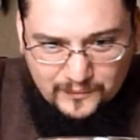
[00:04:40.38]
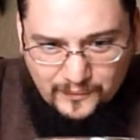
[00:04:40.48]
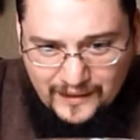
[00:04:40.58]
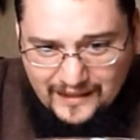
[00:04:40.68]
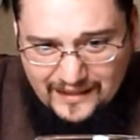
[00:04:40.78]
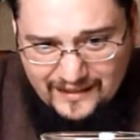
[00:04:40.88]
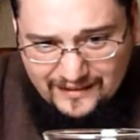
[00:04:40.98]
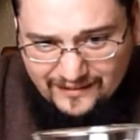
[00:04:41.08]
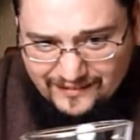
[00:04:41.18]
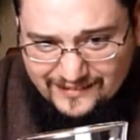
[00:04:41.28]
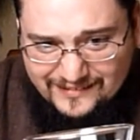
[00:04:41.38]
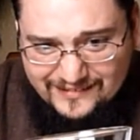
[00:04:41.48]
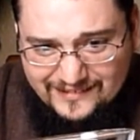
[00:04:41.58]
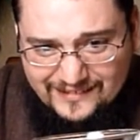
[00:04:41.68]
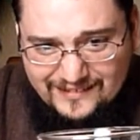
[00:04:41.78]
Wow.
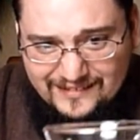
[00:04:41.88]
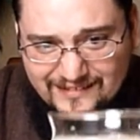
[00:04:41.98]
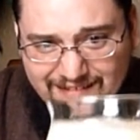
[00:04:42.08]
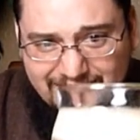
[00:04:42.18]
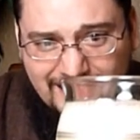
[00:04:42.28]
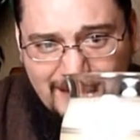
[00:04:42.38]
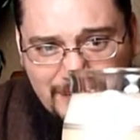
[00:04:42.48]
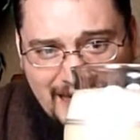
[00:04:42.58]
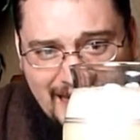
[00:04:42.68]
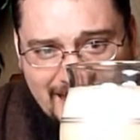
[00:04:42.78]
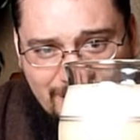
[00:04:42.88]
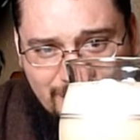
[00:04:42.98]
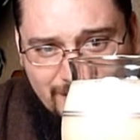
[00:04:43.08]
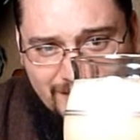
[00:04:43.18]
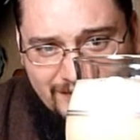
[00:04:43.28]
Look at Sam
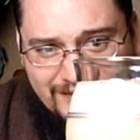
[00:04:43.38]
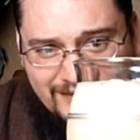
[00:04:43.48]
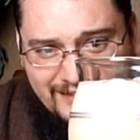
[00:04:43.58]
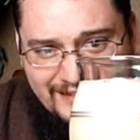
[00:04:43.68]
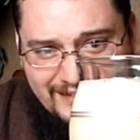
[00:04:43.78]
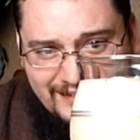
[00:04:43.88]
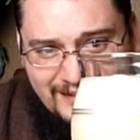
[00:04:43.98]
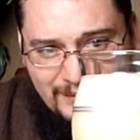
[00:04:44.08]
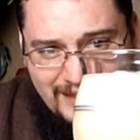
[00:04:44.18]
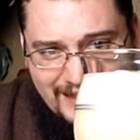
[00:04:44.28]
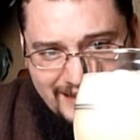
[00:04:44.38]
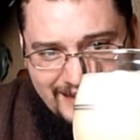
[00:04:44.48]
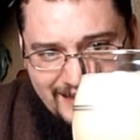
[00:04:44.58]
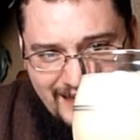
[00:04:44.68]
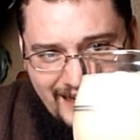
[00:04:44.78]
Adams coming out of the
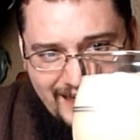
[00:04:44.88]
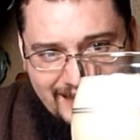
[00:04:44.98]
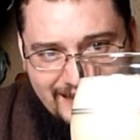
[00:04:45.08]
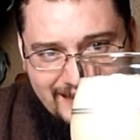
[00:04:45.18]
gate.